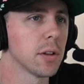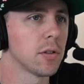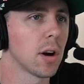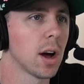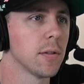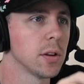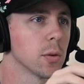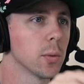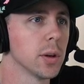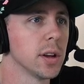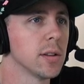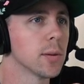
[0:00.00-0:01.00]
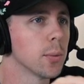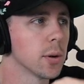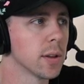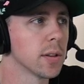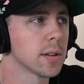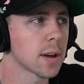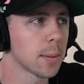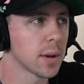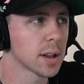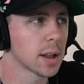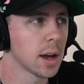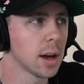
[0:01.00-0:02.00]
the drive and you're willing to put in the time
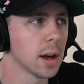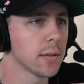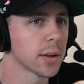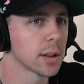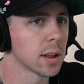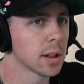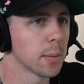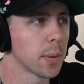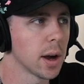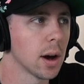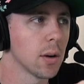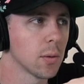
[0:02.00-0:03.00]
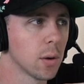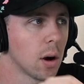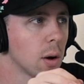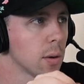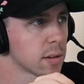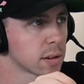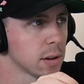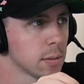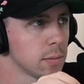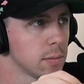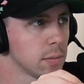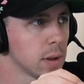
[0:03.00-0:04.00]
like that, I think that the payout will always
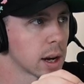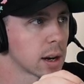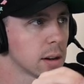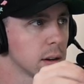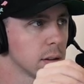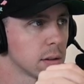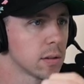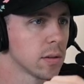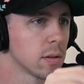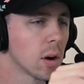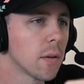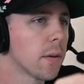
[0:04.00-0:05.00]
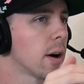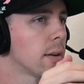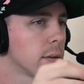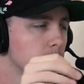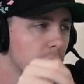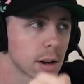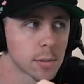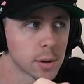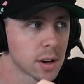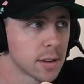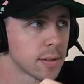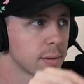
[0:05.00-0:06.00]
come. Like, yeah. So far, from my
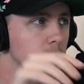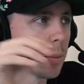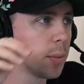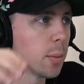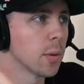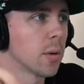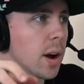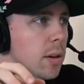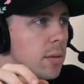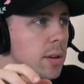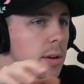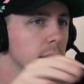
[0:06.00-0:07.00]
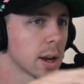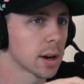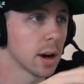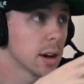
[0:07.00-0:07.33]
experience, from people around me, like